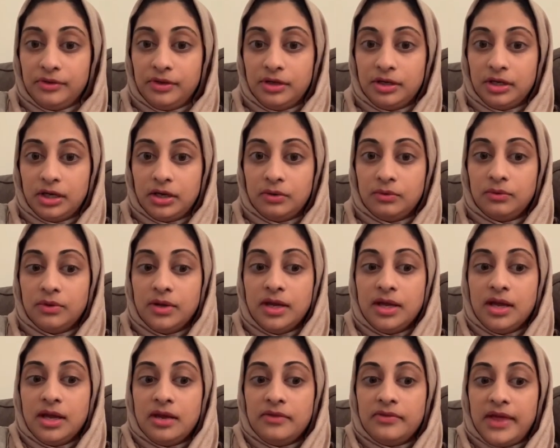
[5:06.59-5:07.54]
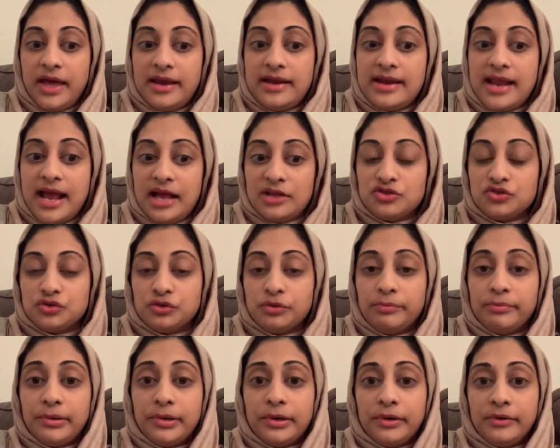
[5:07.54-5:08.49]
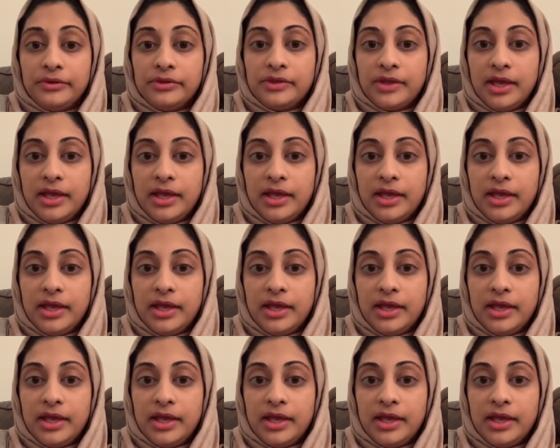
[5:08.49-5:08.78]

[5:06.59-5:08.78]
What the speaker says: that natural birth,